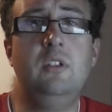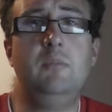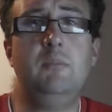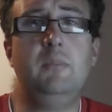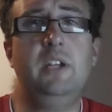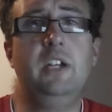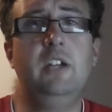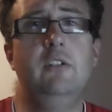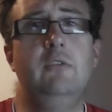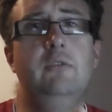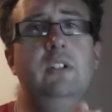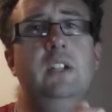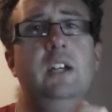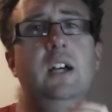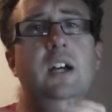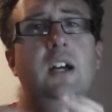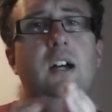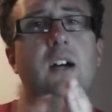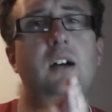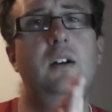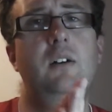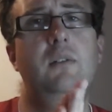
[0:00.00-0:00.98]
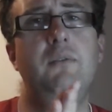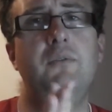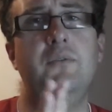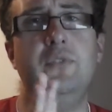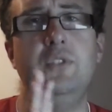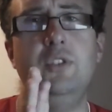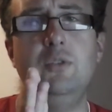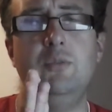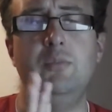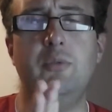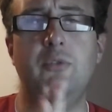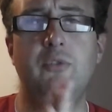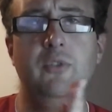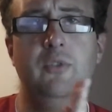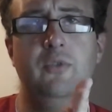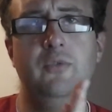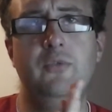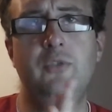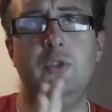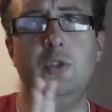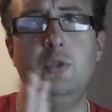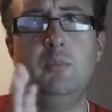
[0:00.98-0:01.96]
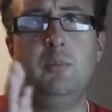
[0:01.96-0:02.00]
my own uh, view,
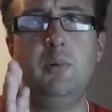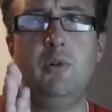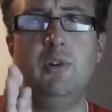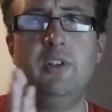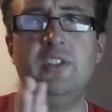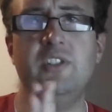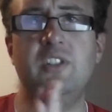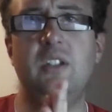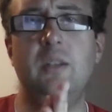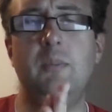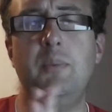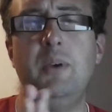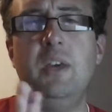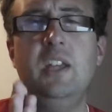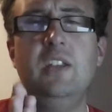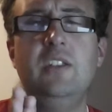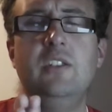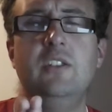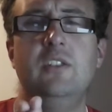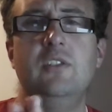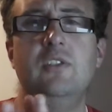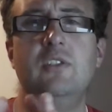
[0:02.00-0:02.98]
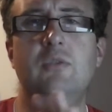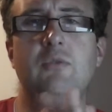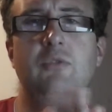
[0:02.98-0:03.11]
viewpoints and opinions.